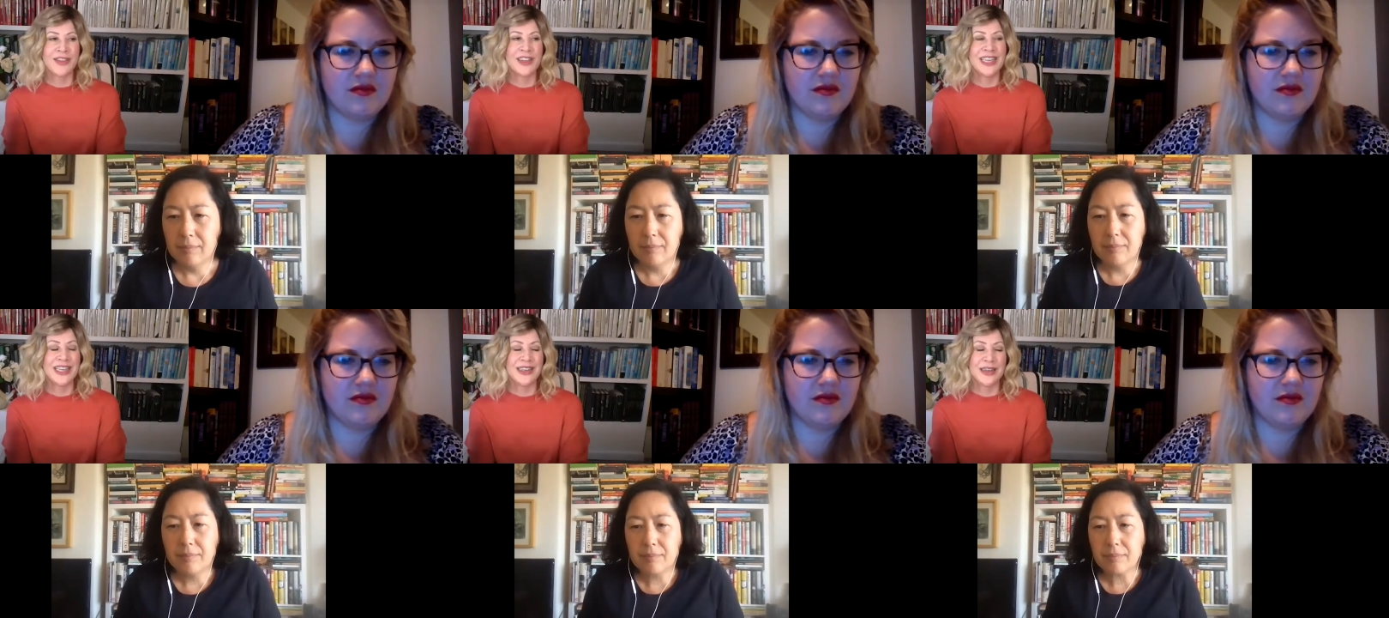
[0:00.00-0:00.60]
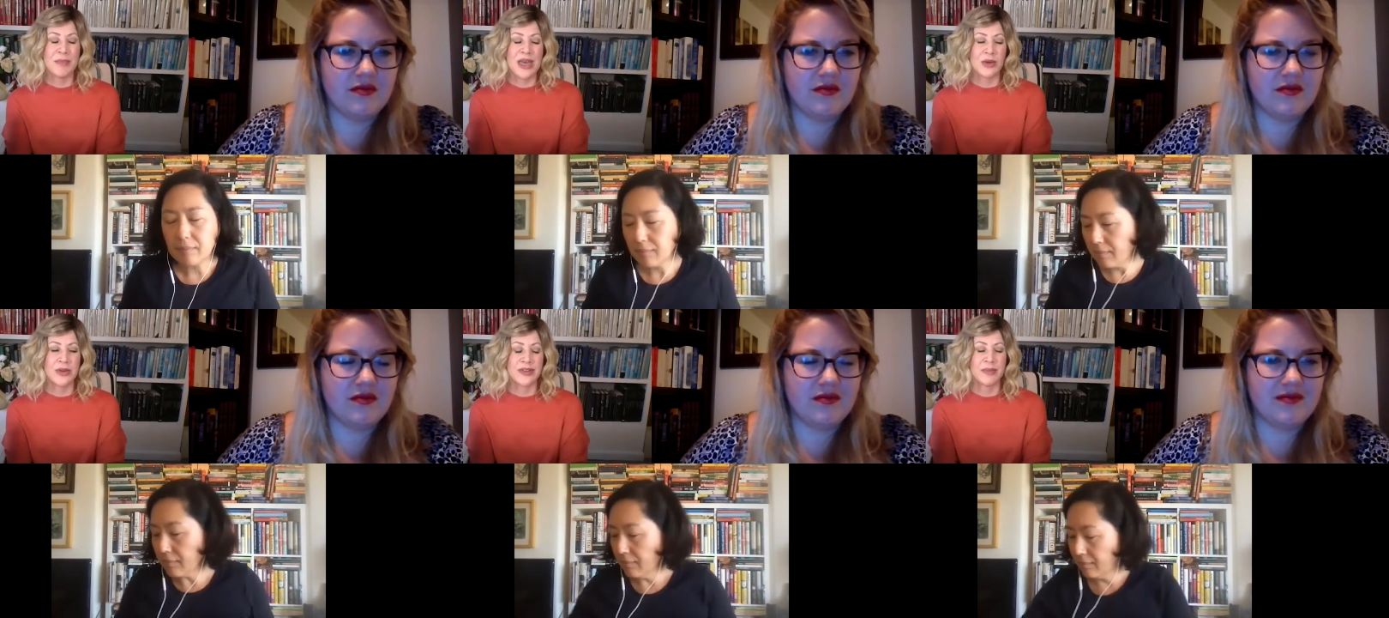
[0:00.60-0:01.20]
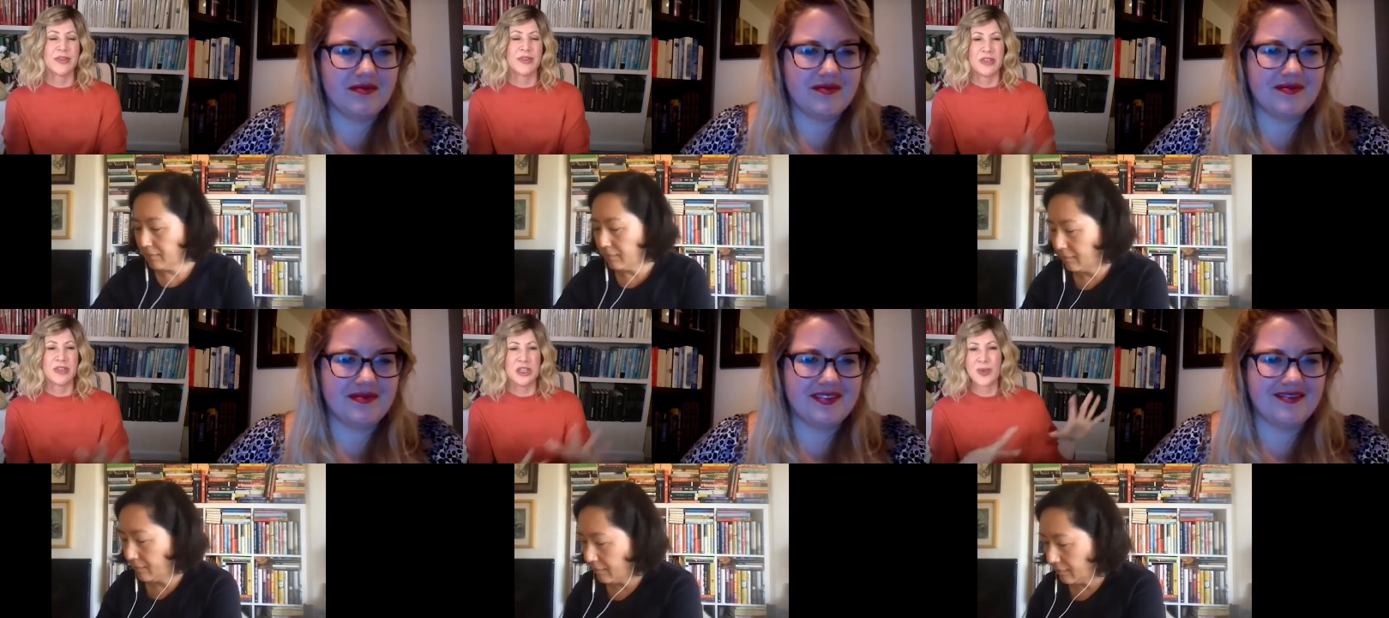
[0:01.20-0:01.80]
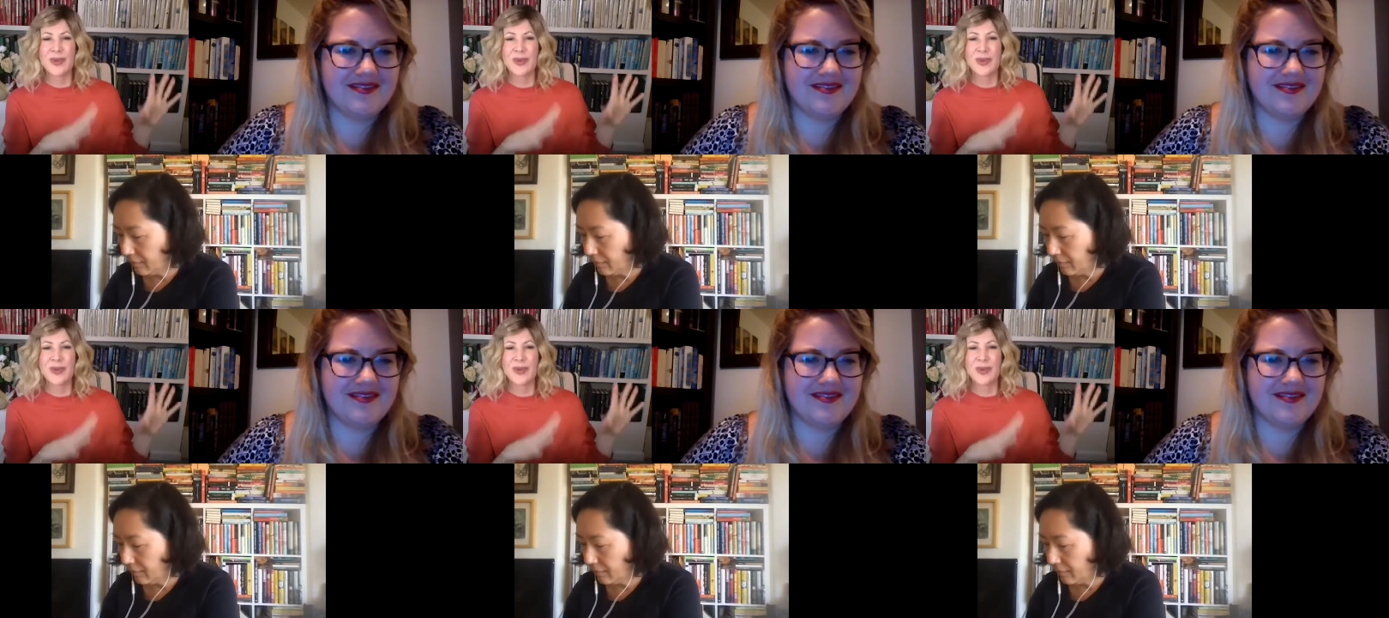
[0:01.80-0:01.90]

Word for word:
Speaker 1: to get mannerisms of, you know,